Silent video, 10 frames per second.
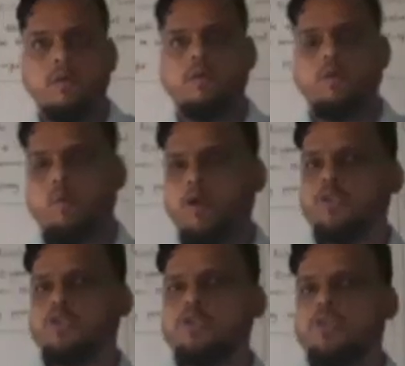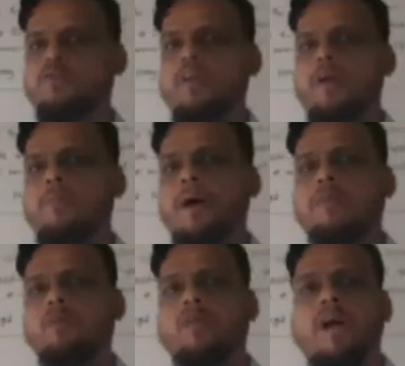Good morning students, welcome
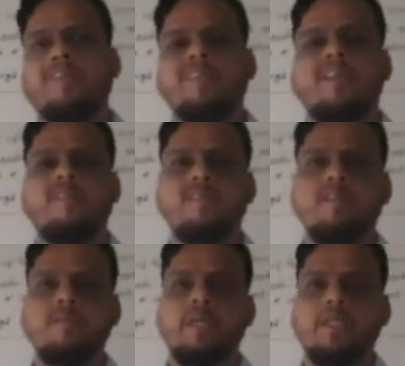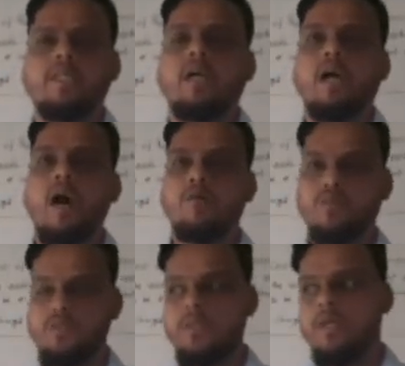back to the class 11 subject
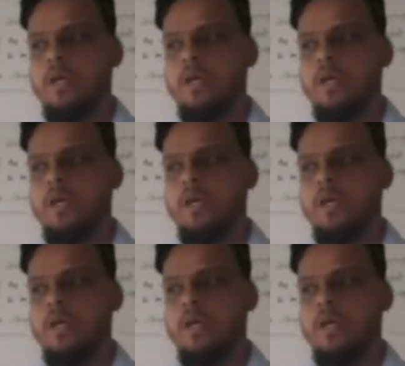accounts,